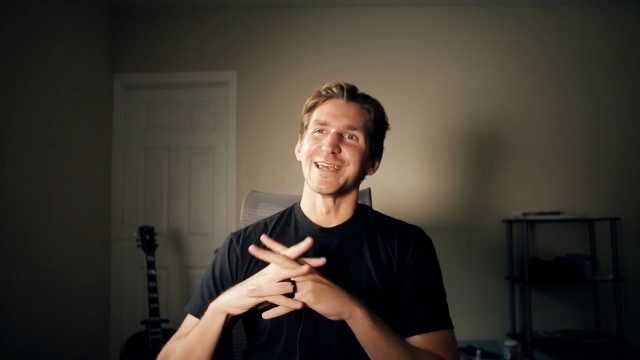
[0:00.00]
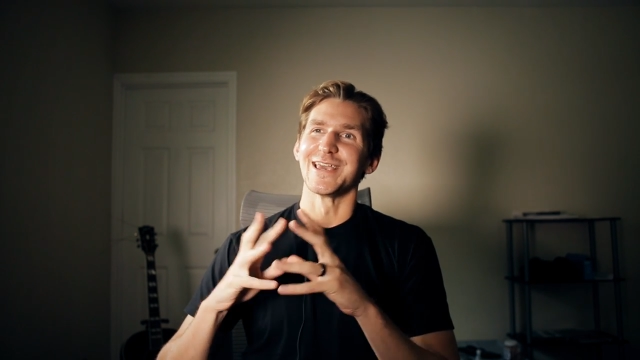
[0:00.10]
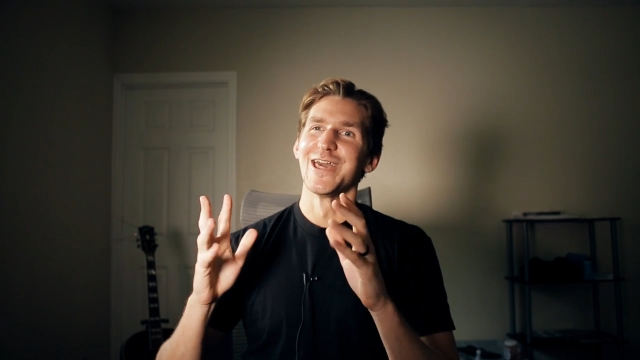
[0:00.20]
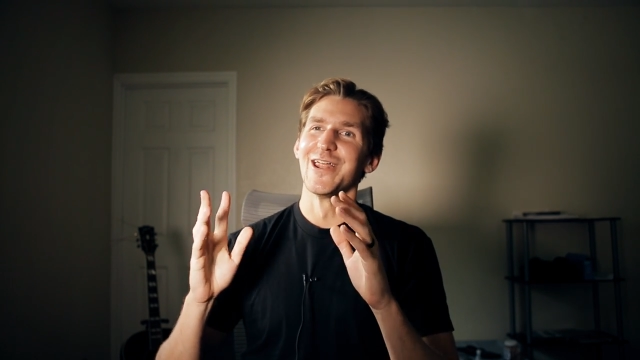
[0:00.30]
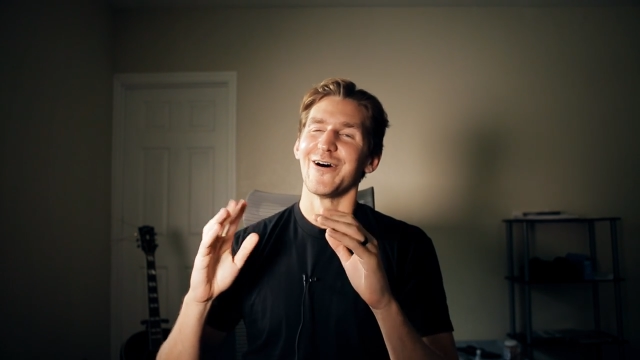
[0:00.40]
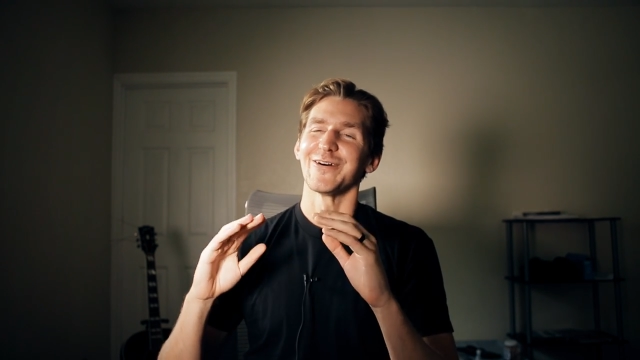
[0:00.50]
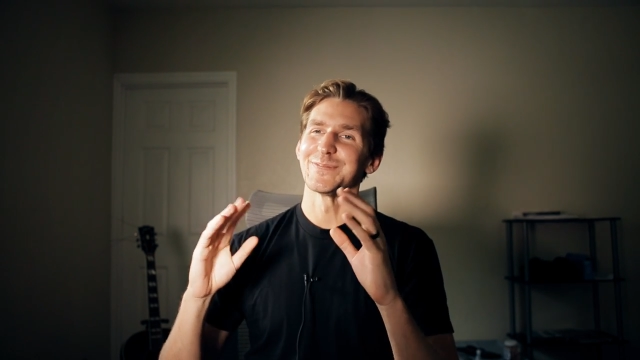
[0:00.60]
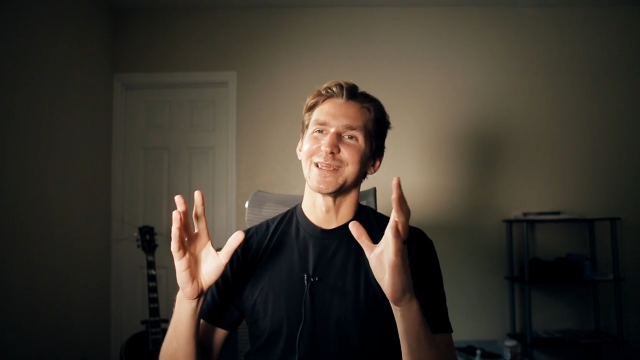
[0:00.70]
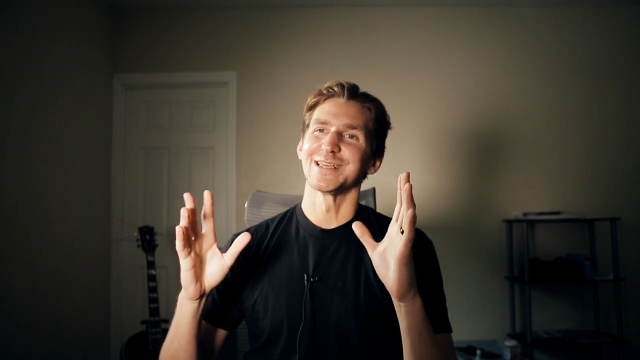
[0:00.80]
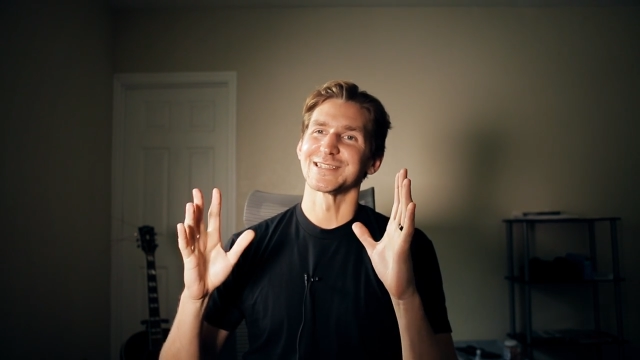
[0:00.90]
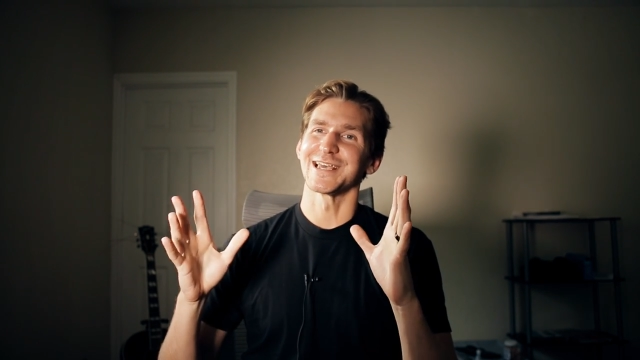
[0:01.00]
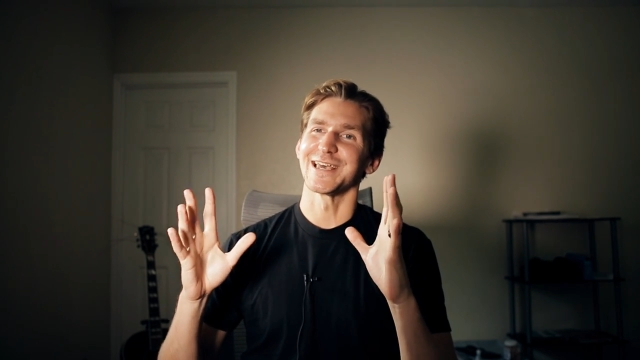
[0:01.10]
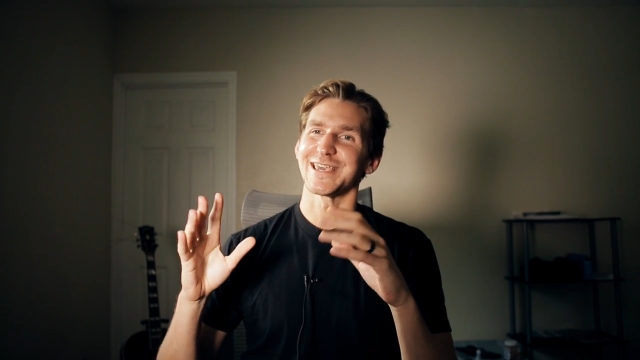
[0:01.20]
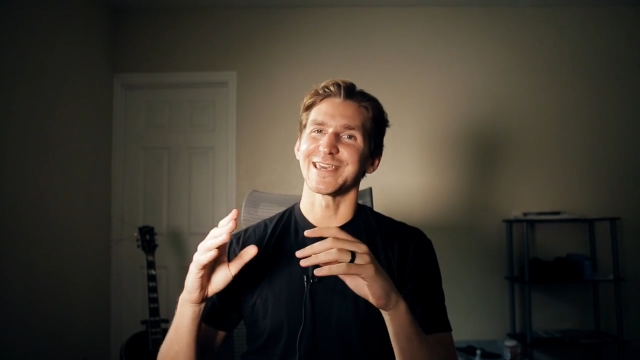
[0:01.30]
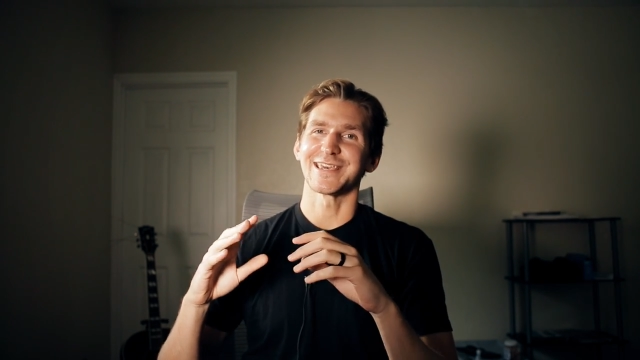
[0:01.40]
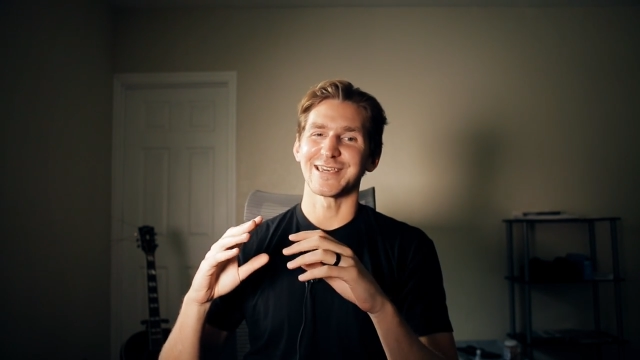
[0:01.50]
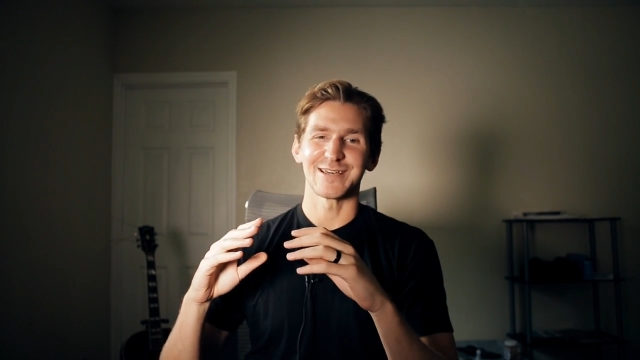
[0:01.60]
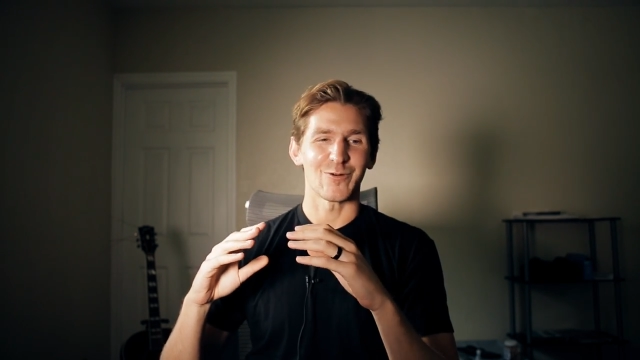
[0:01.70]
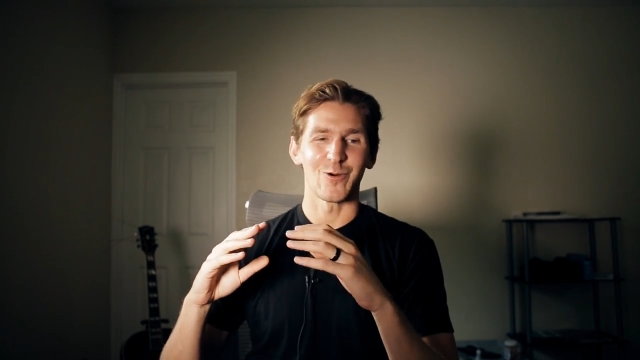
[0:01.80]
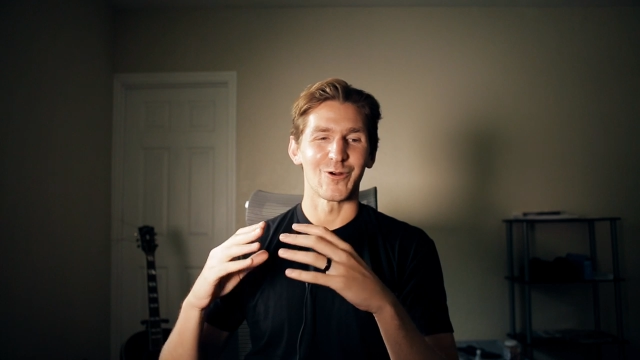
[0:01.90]
You know, I mean, it's like,
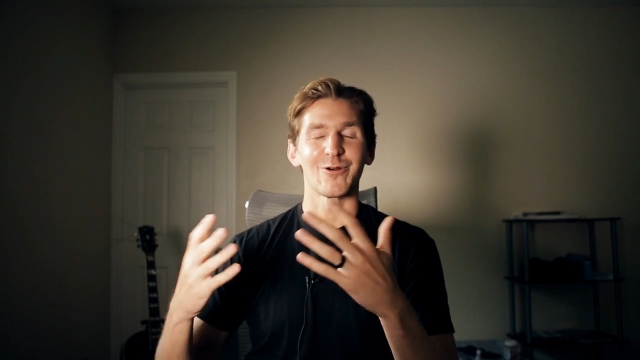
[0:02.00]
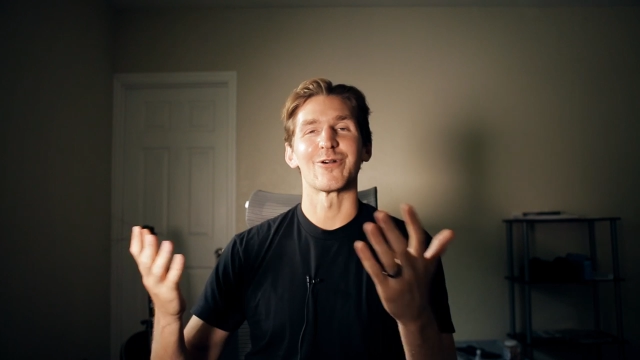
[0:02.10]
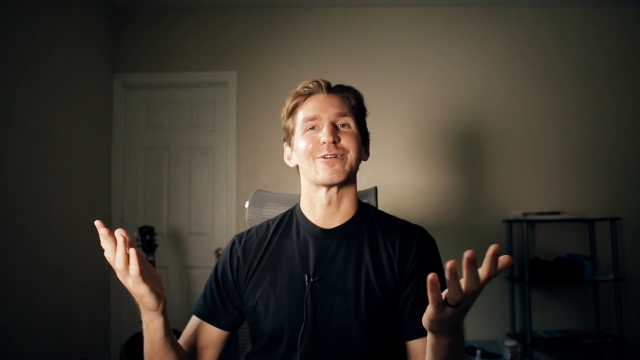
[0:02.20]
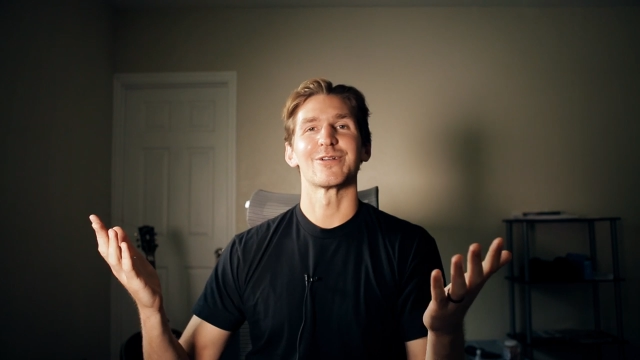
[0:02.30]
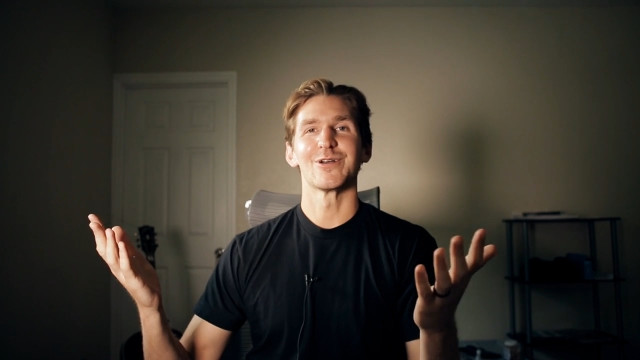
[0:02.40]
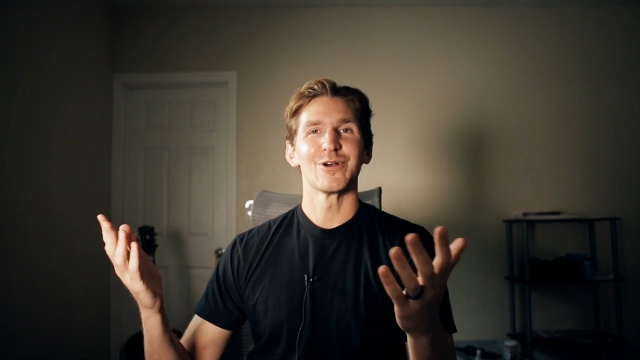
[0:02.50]
or